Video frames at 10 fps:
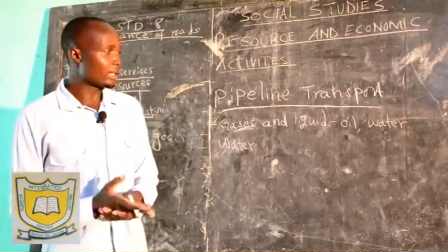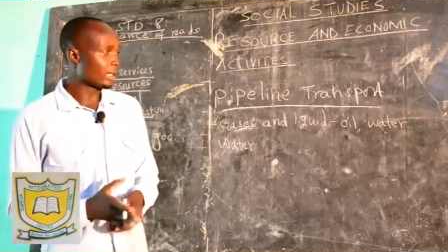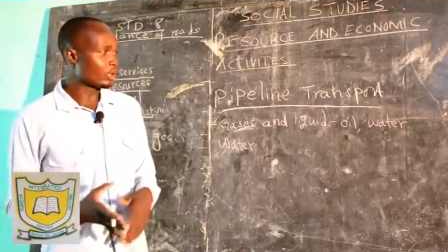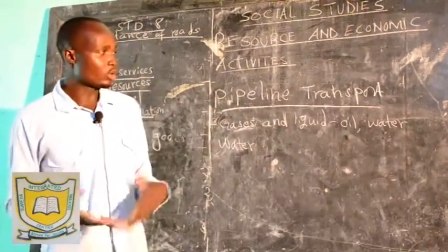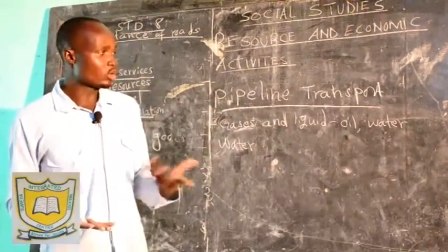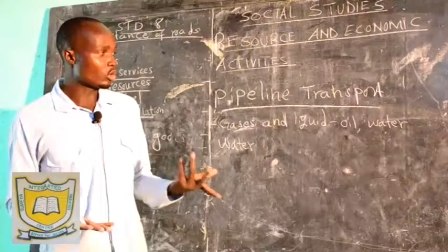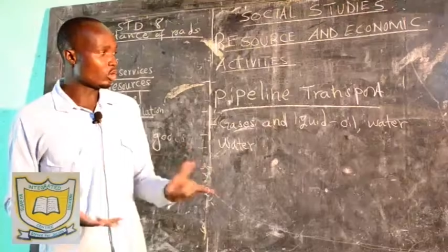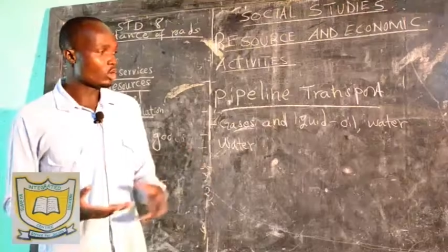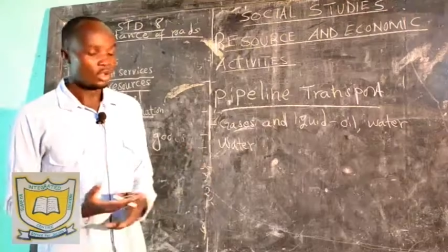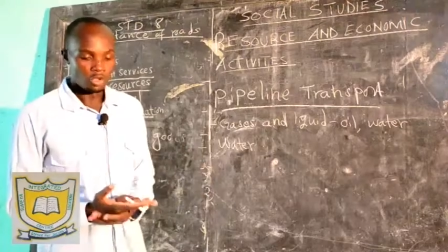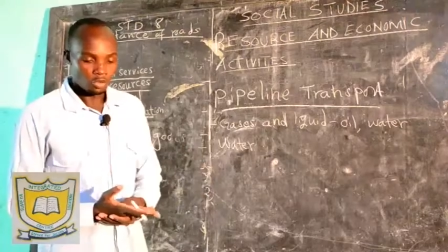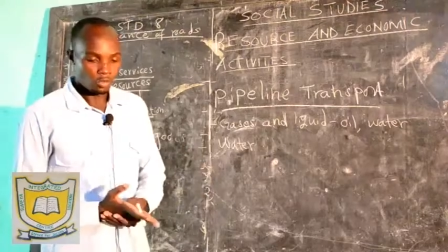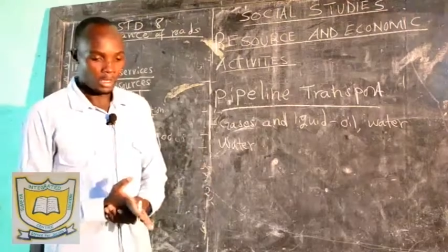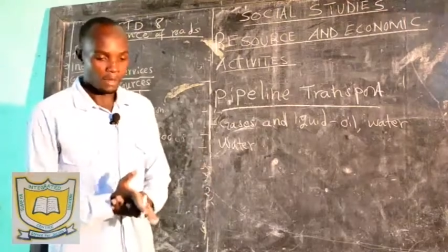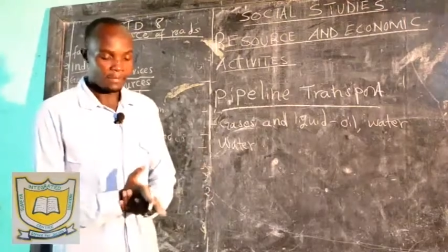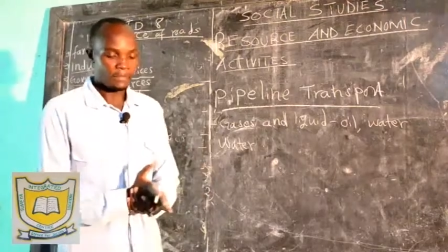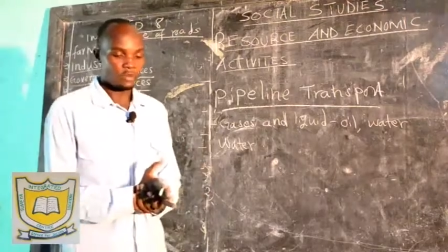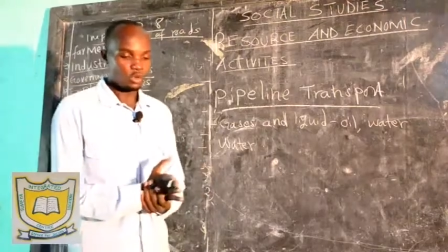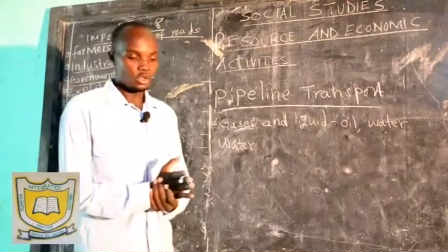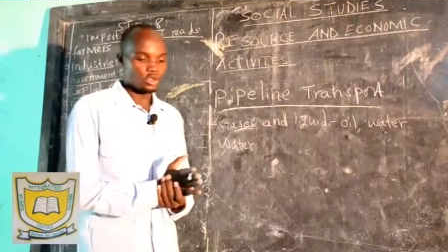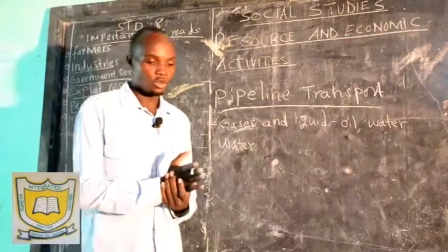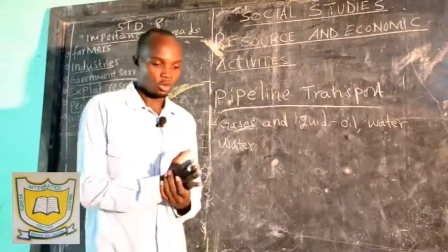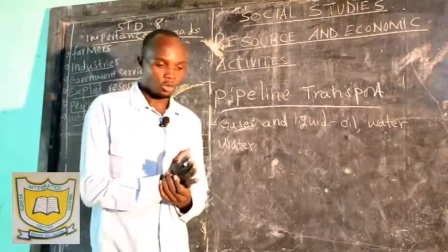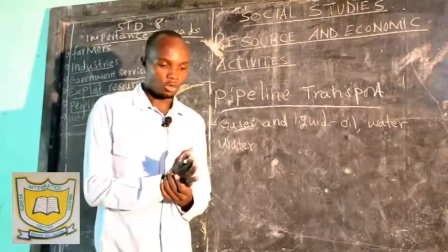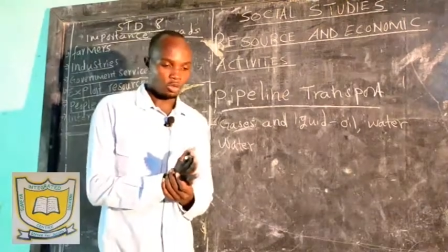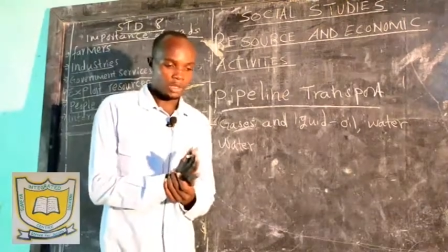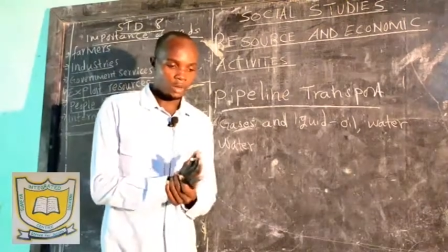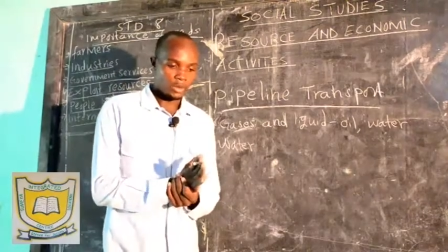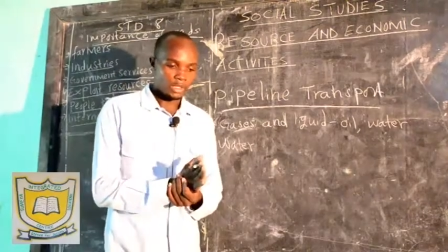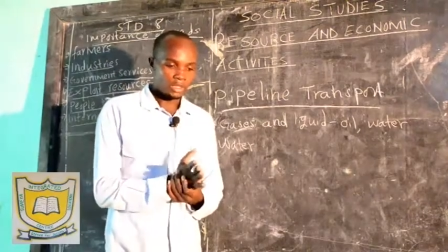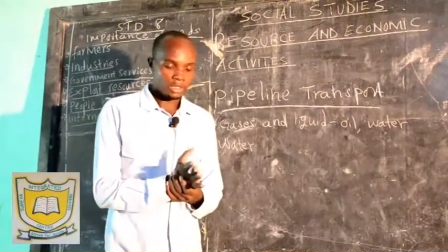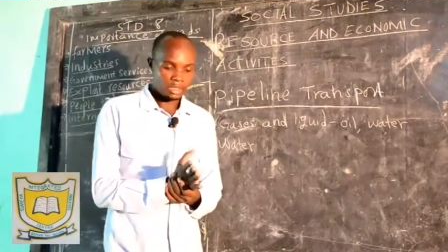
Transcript: and also we have the fluids or liquids,